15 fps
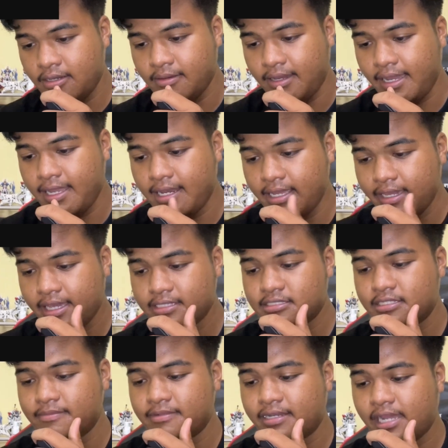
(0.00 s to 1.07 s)
I like
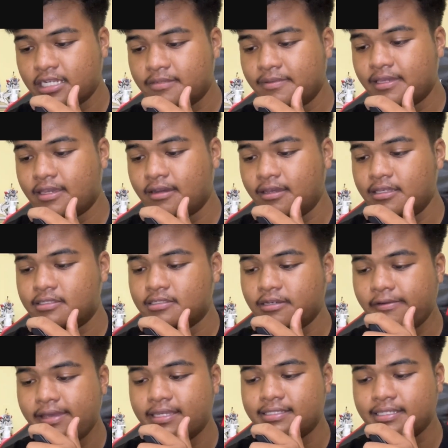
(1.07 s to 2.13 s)
Extreme Dash because it's
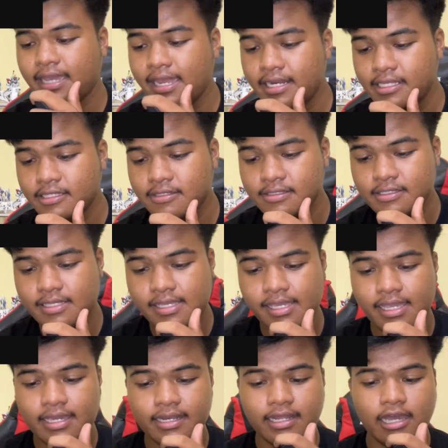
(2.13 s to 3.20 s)
so exciting to
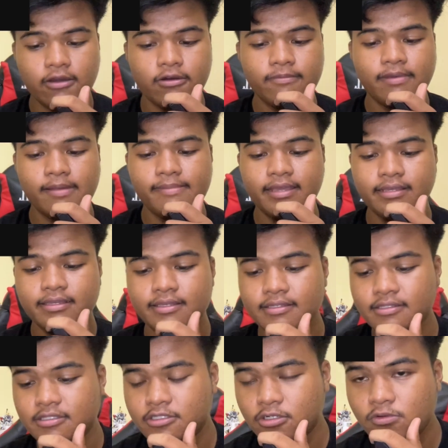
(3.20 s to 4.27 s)
see and I will bet it
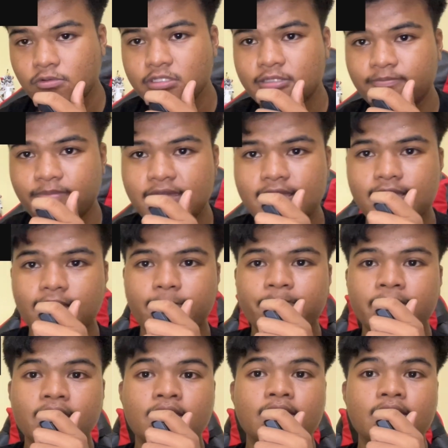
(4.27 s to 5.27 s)
true speed.